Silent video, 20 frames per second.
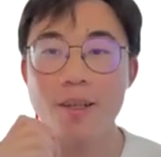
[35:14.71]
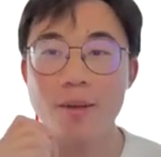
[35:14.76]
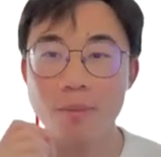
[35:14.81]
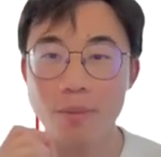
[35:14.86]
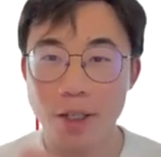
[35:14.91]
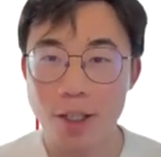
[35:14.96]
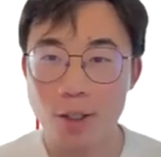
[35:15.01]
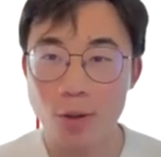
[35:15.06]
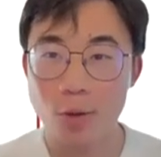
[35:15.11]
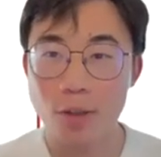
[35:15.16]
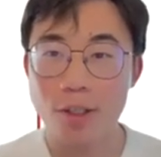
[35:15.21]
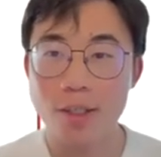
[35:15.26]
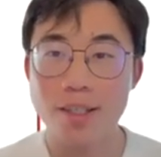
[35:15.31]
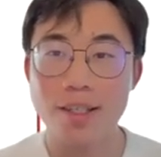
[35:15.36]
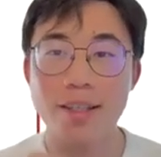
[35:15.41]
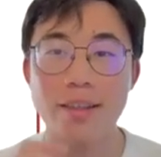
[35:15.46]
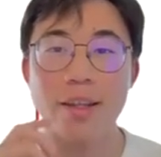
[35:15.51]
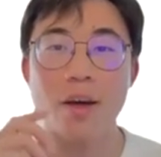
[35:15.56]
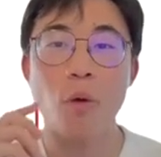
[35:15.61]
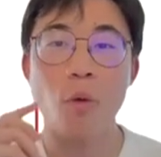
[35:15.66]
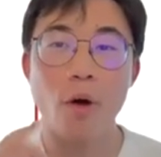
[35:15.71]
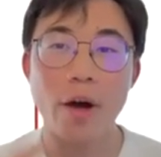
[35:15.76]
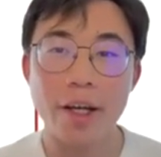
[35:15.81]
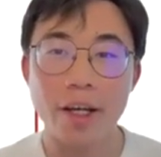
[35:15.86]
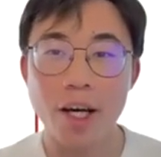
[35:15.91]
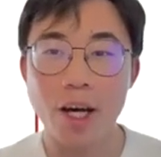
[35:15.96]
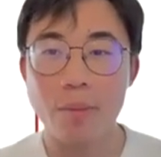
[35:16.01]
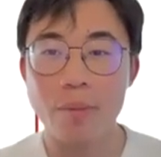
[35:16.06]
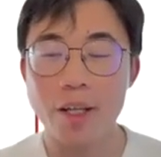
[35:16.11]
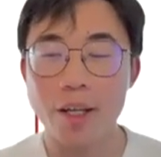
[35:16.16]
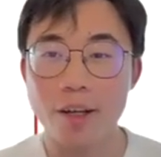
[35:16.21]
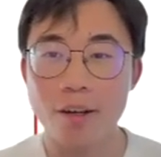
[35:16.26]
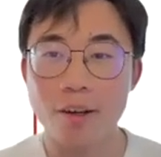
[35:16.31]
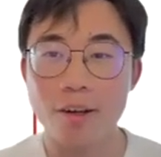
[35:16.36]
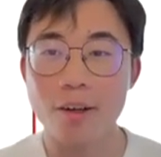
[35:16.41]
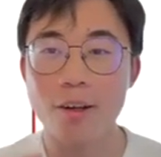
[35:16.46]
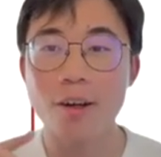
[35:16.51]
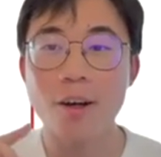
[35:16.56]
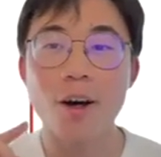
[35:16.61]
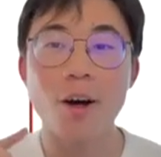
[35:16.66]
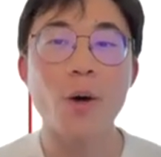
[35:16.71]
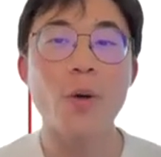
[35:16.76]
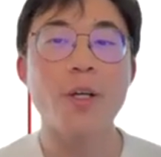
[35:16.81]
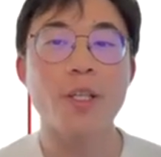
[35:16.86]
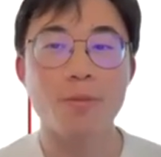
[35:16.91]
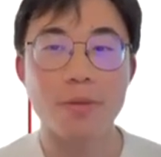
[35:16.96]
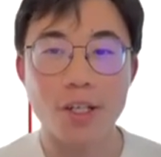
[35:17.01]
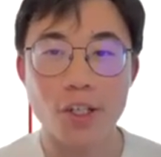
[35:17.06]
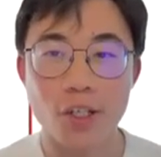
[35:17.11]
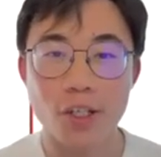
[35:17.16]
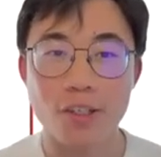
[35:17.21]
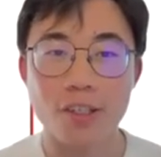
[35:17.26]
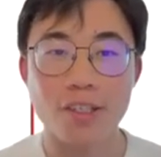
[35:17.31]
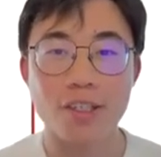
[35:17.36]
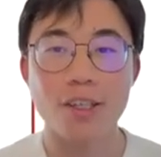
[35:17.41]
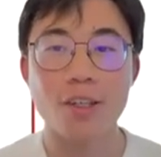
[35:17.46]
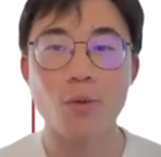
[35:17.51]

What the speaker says: buzzwords that Y Combinator always mentions,